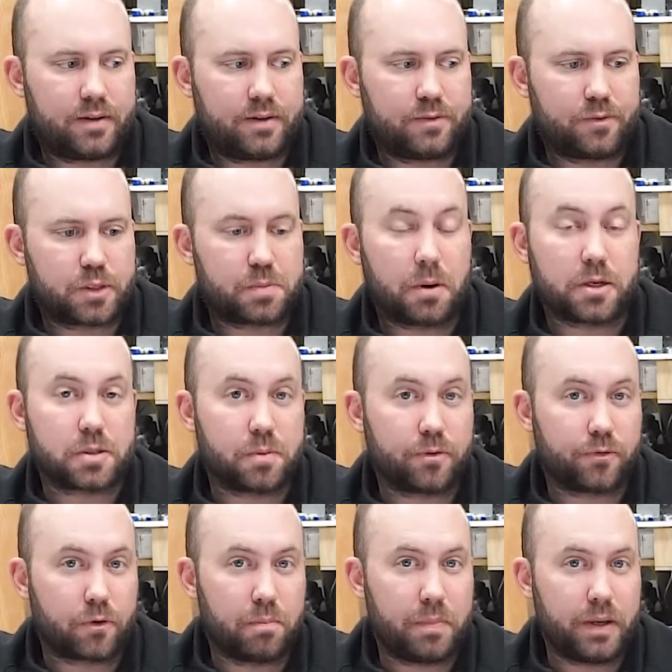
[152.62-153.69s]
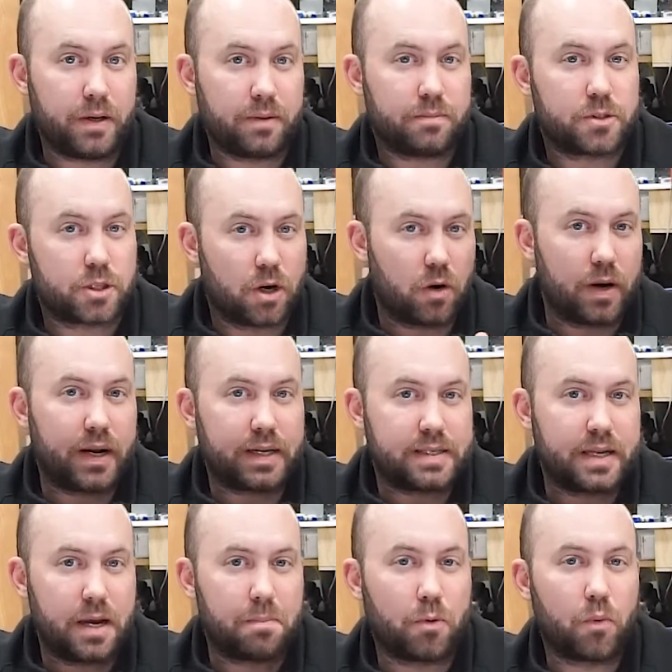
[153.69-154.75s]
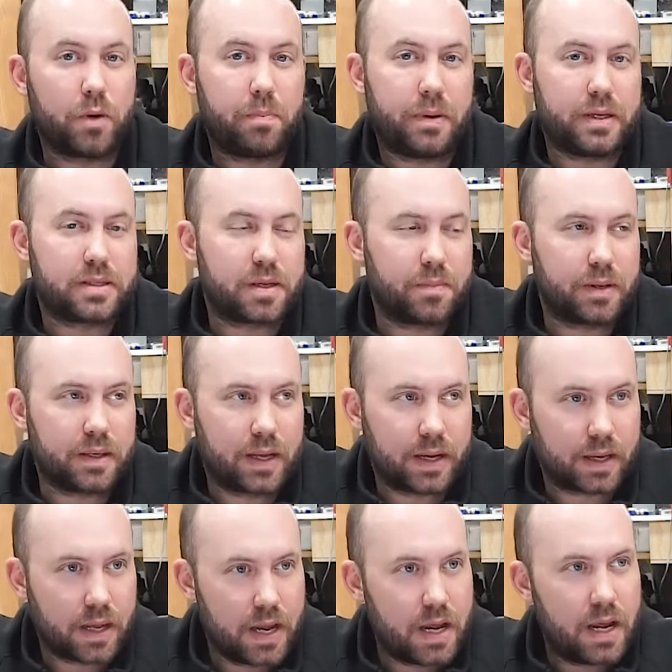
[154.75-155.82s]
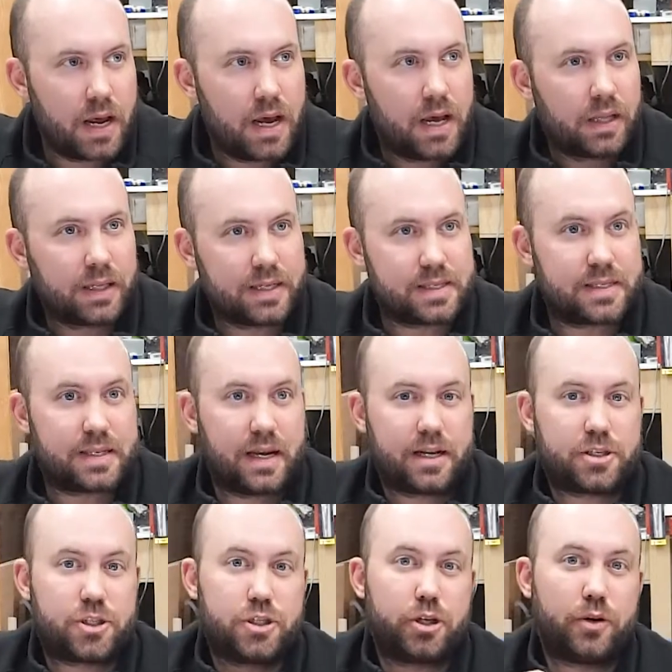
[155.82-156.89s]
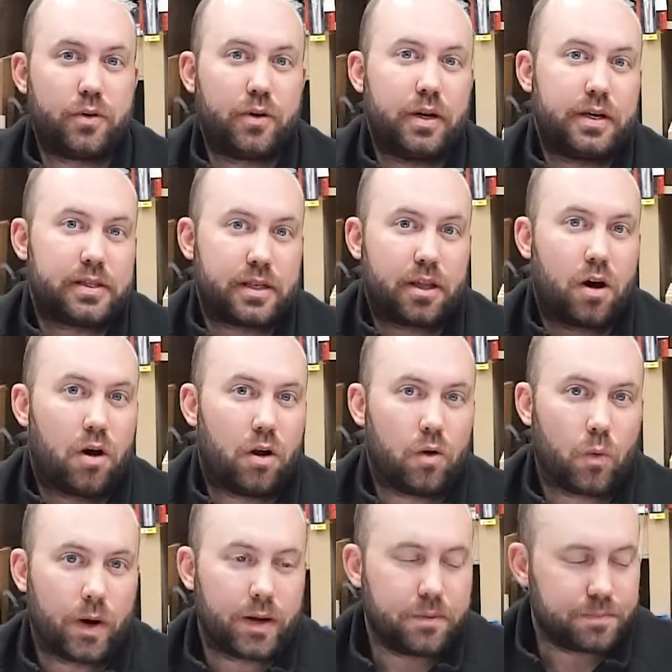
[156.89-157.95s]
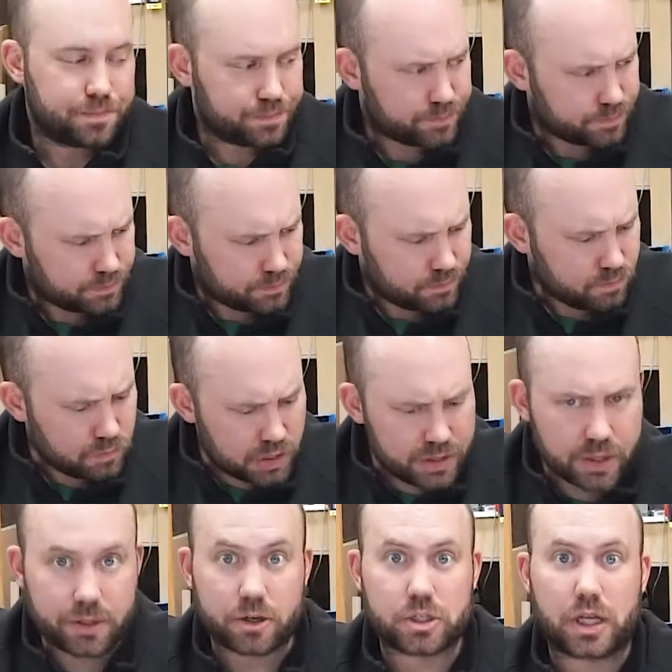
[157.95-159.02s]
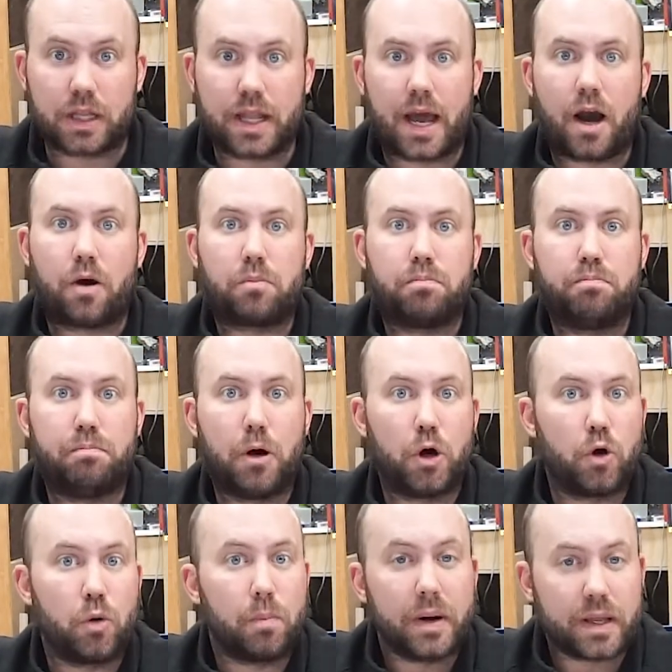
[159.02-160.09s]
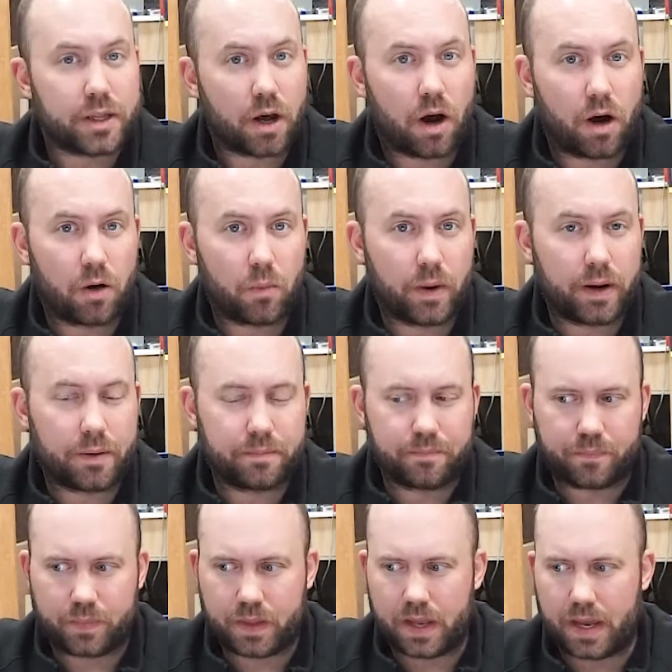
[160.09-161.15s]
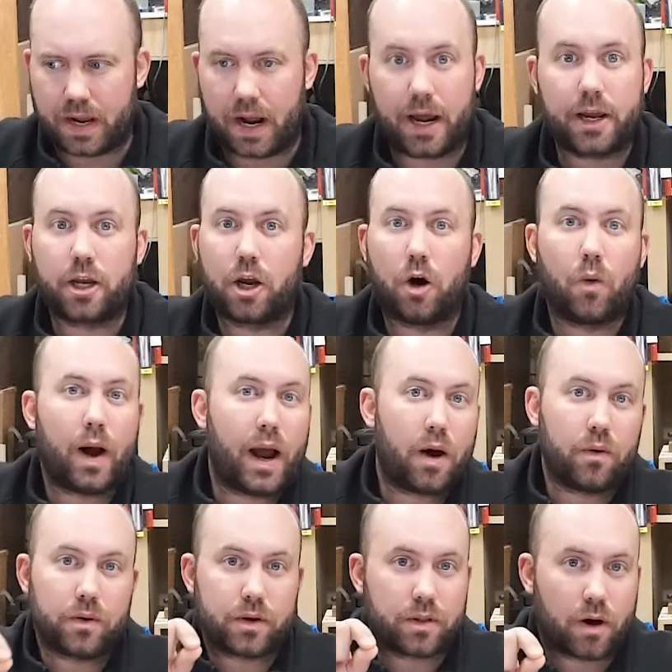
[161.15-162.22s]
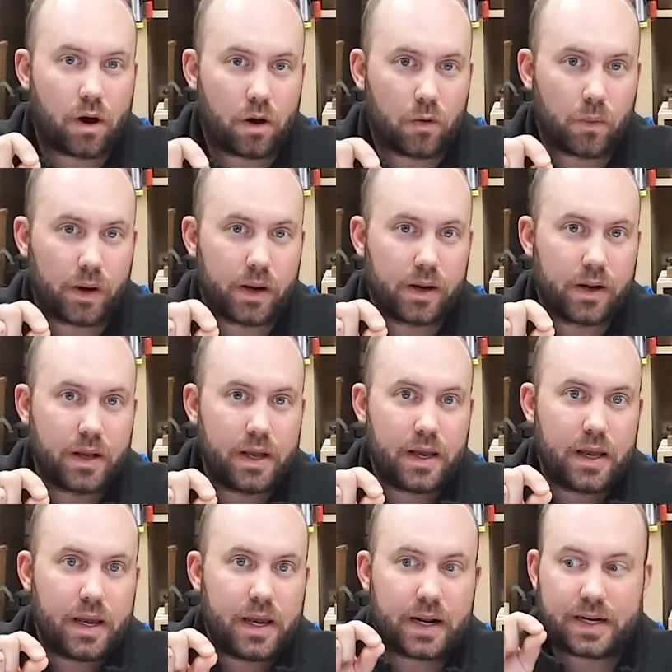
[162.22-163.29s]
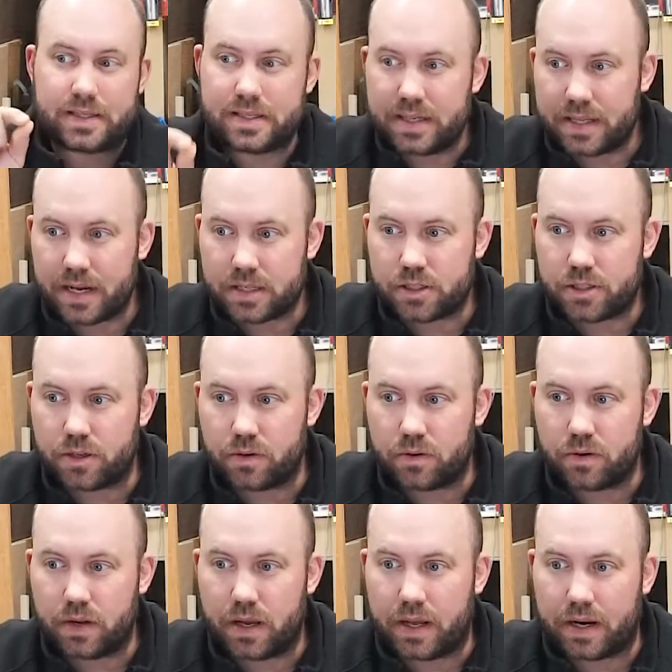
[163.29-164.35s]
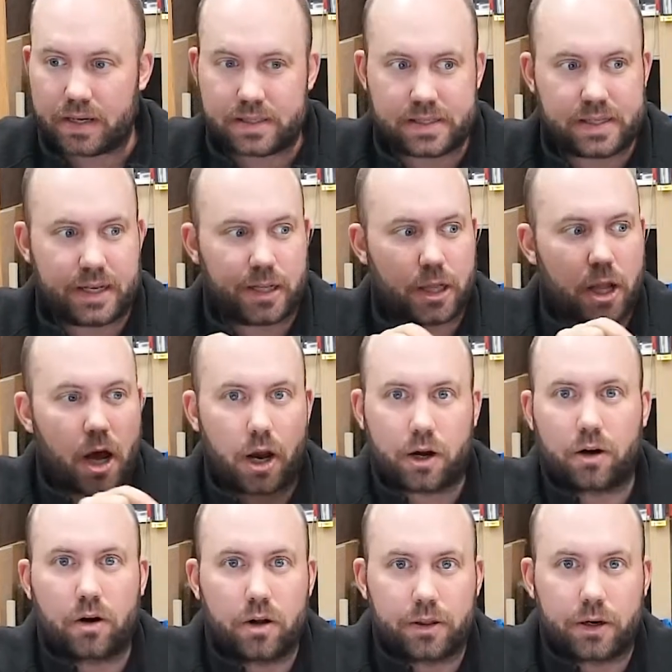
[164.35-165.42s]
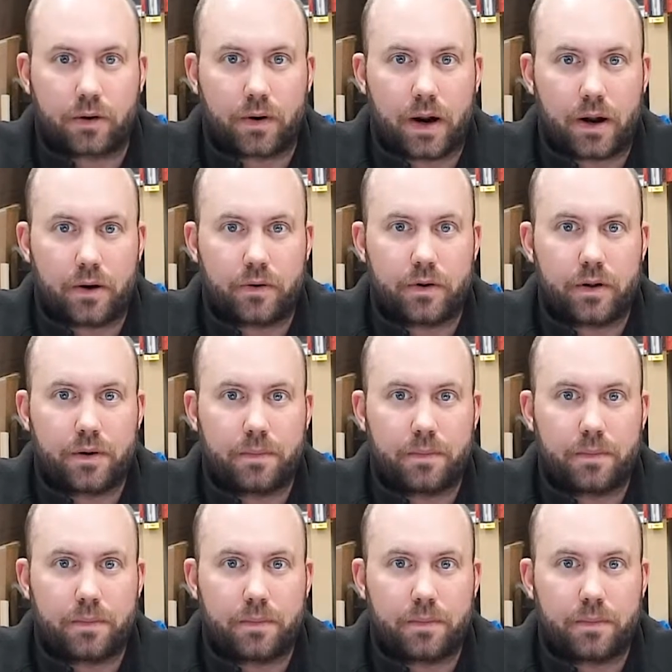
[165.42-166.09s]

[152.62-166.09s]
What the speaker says: responsible for B. So an example would be something like, let's say a student is in the hallway and then there's a loud boom in the hallway. And I go out into the hallway and I see that student and I see a locker on the ground.